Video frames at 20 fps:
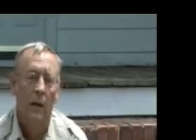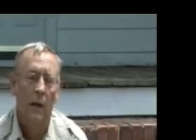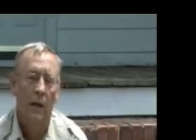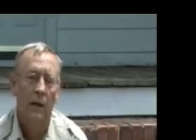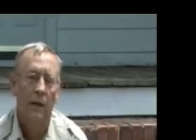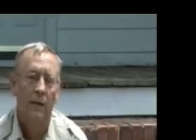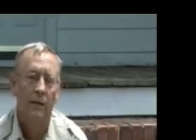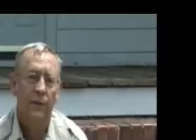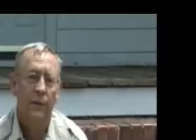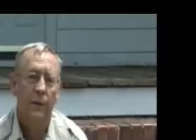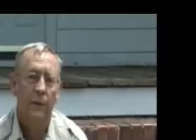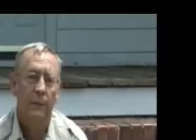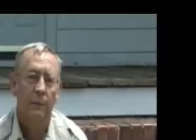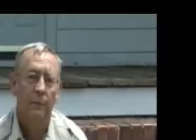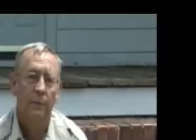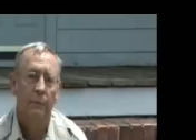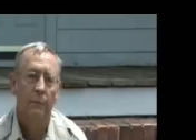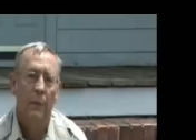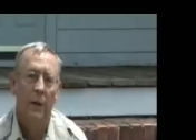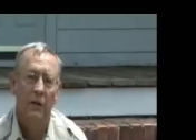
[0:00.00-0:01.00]
It is a
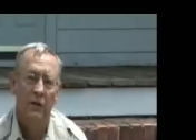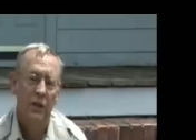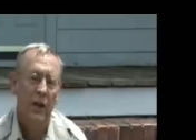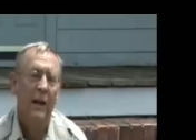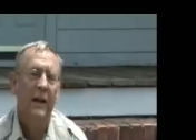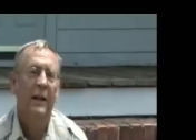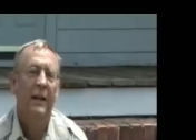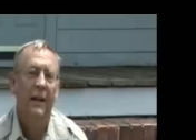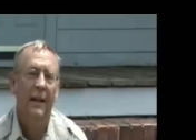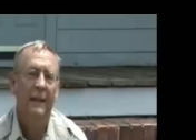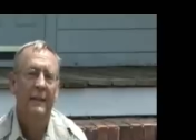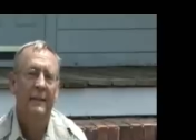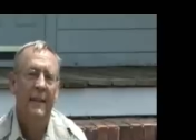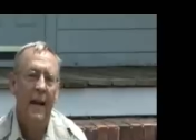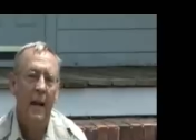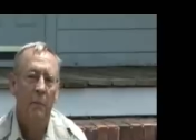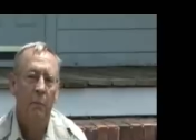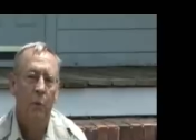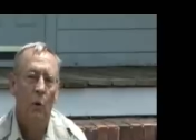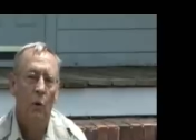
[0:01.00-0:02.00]
shining
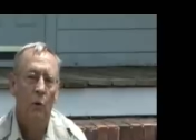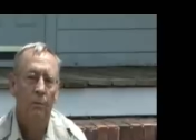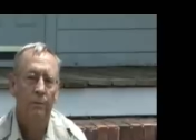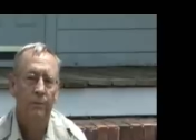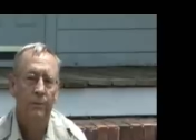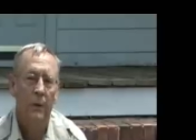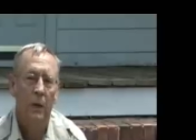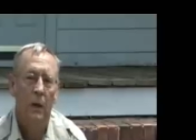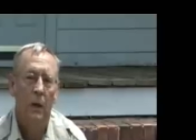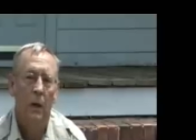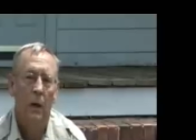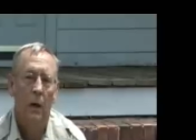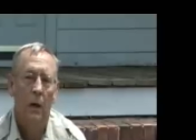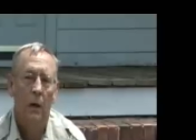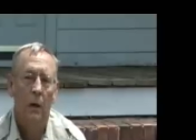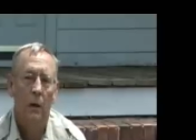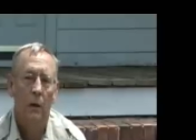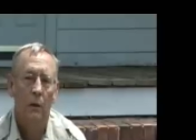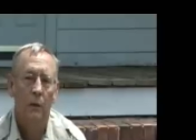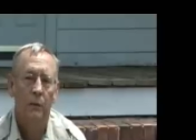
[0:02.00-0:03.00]
example
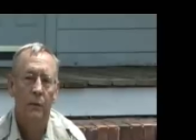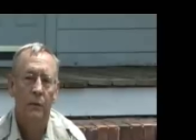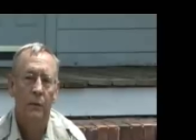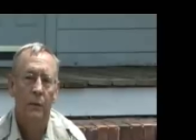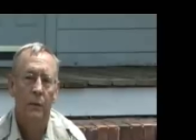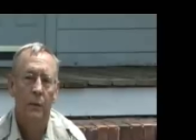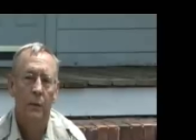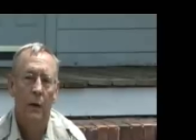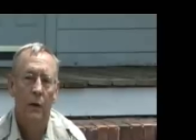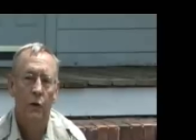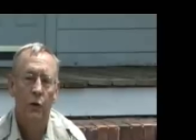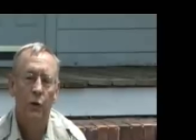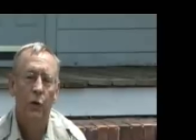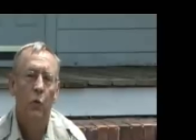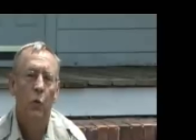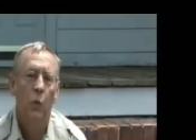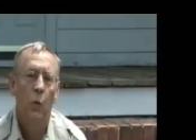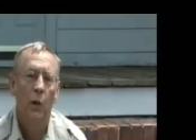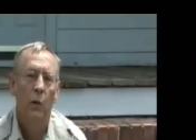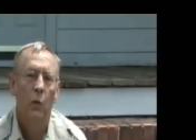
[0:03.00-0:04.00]
of a
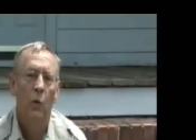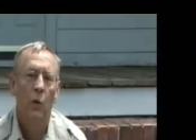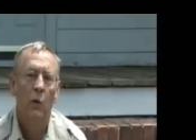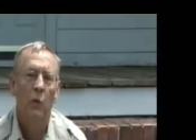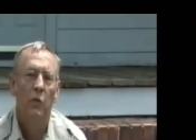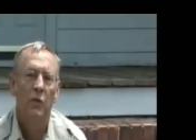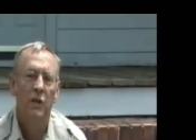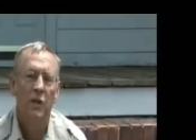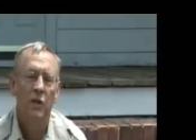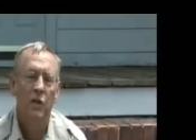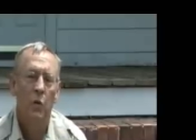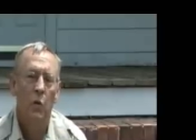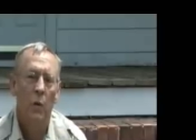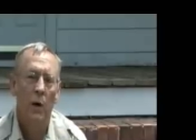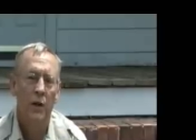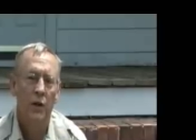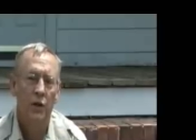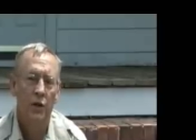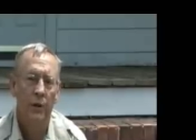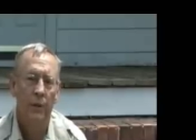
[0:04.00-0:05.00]
true win-win
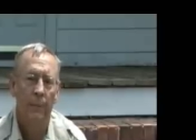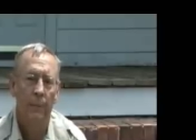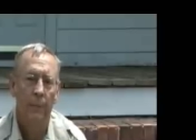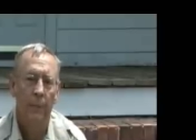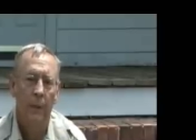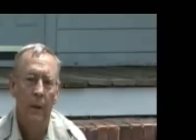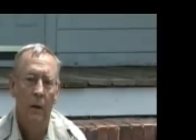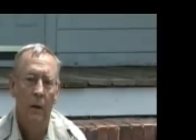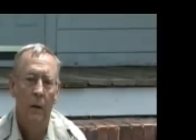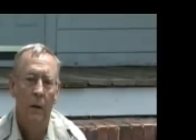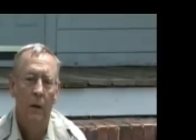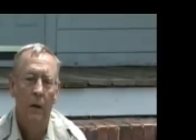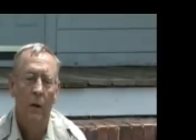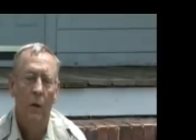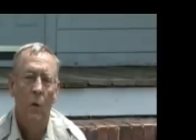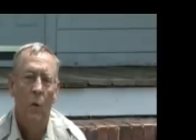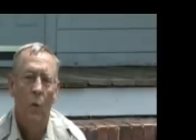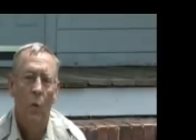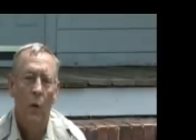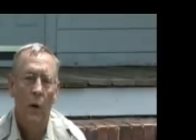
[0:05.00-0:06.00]
situation
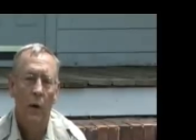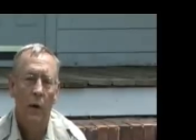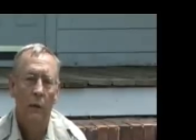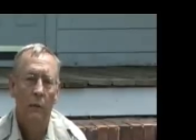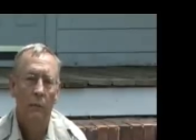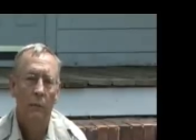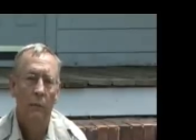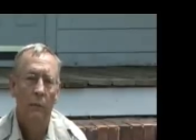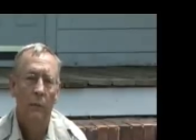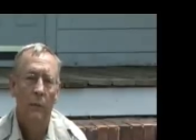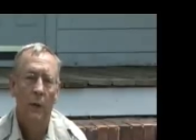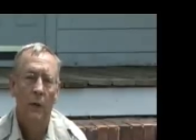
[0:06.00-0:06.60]
when